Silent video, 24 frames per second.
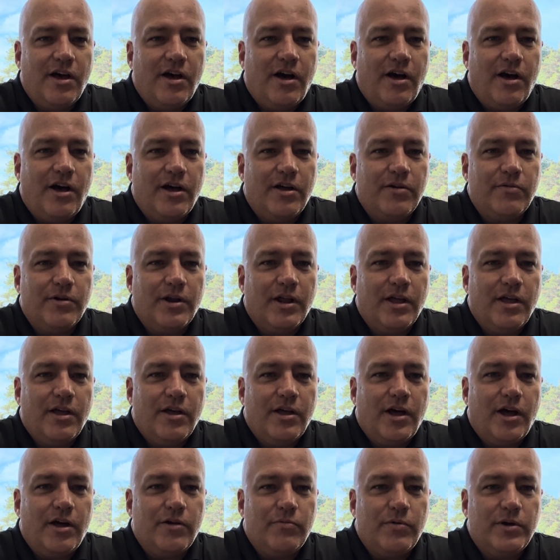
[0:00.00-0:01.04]
on
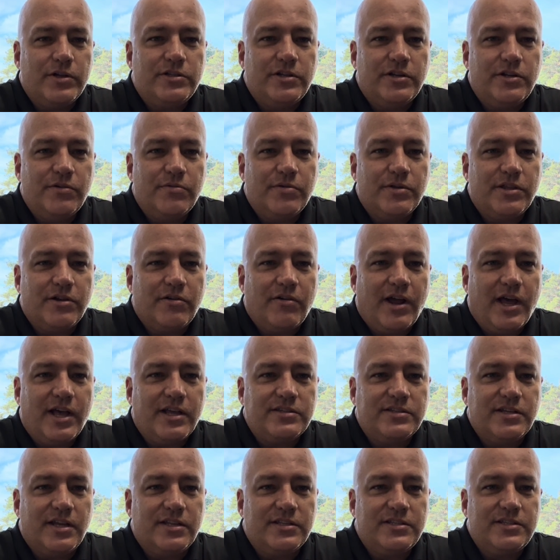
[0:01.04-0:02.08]
what to do with your
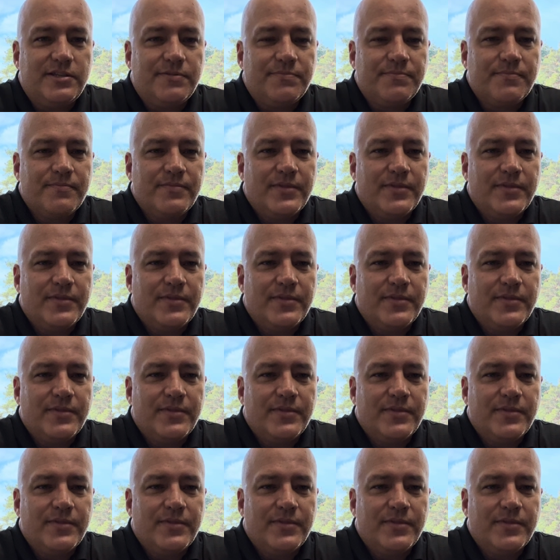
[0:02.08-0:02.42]
assets.